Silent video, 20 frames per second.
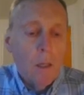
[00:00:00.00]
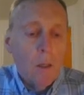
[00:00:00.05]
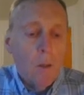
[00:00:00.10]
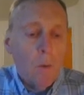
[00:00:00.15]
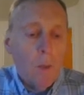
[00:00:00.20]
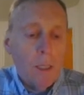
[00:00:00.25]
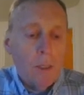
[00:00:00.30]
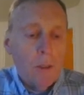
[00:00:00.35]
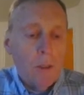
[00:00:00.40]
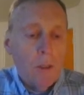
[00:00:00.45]

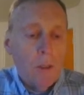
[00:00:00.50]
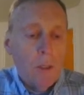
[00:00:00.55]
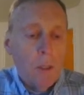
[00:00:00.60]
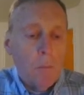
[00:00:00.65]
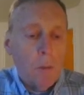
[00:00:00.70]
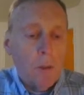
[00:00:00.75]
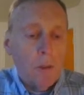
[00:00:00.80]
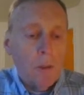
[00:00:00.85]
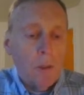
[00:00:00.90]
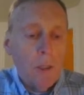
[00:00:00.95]
Question
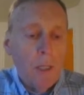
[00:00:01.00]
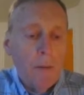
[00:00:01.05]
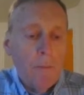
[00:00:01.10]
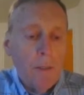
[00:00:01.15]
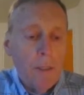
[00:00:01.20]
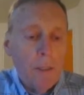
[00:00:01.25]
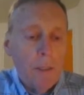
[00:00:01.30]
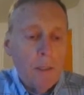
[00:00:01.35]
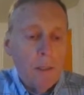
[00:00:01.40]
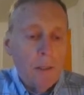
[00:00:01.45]
number
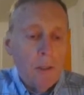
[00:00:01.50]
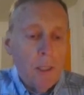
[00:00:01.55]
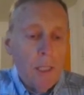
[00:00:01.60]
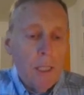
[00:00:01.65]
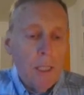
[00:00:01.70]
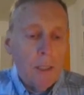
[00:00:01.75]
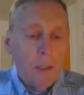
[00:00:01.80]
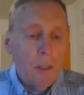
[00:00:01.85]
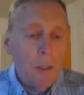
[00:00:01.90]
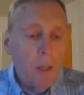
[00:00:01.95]
7
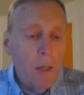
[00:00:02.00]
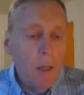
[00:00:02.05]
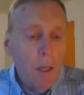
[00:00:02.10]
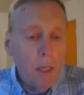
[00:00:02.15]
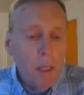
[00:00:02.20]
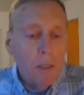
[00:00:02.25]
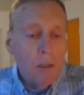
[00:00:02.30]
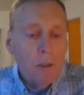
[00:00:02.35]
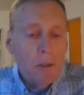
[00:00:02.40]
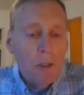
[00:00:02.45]
says,
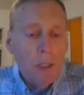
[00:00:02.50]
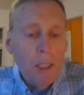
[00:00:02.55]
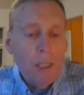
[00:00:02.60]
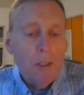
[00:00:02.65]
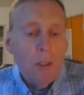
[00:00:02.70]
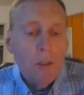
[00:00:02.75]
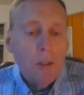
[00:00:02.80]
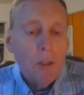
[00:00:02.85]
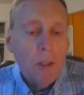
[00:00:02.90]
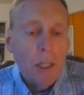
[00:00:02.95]

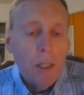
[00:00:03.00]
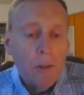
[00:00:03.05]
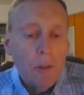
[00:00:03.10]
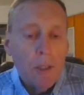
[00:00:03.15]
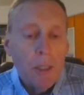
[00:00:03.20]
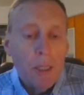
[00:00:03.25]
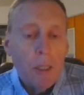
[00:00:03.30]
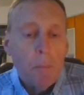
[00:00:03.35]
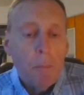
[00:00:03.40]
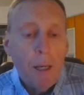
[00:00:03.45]
Jesus
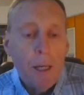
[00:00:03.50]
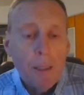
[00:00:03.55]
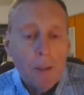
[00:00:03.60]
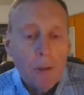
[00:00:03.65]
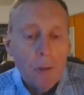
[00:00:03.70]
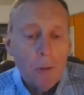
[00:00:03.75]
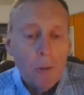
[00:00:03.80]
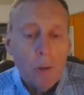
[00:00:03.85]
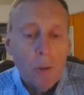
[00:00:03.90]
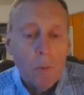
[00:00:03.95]
tells the
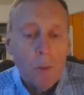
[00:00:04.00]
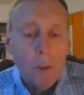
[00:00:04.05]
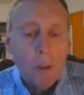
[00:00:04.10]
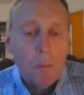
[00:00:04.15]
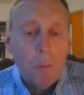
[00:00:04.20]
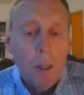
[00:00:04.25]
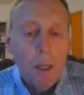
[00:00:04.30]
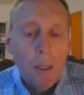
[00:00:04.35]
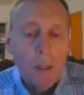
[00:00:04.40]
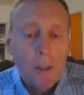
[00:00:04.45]
apostles to
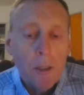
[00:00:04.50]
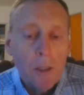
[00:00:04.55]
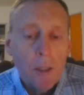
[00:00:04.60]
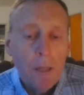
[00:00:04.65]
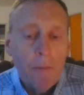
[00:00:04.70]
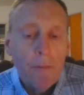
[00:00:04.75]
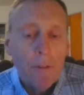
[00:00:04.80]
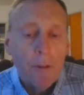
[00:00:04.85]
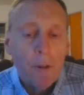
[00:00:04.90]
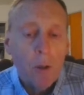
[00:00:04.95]
respond to
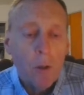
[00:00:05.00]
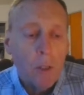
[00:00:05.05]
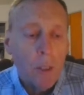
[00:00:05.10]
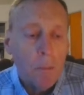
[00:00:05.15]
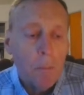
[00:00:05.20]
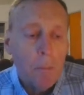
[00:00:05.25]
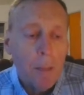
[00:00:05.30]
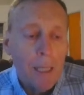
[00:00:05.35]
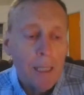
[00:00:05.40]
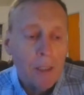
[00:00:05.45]

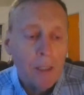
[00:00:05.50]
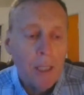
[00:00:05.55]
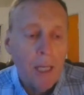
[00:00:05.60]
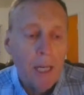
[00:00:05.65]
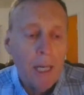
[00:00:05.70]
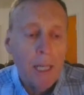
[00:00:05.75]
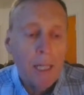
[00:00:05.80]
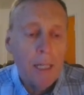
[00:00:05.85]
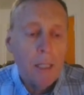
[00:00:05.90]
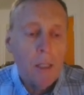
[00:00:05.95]
difficulty by
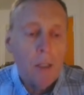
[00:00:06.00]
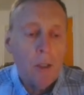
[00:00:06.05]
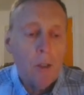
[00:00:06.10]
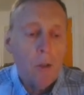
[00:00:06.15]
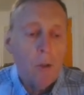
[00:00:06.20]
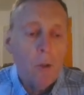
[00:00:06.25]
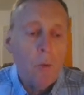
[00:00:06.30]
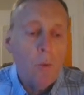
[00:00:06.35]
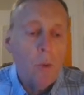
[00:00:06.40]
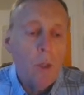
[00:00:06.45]
saying,
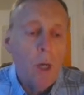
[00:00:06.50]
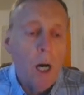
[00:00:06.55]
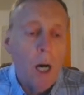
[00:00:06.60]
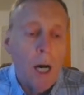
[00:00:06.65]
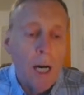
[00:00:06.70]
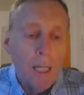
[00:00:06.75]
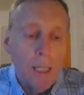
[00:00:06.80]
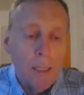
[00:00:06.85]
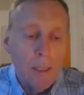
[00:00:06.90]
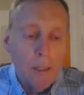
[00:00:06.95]
"Do
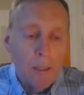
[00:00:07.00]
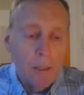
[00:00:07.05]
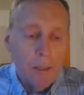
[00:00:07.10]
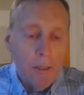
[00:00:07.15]
not,"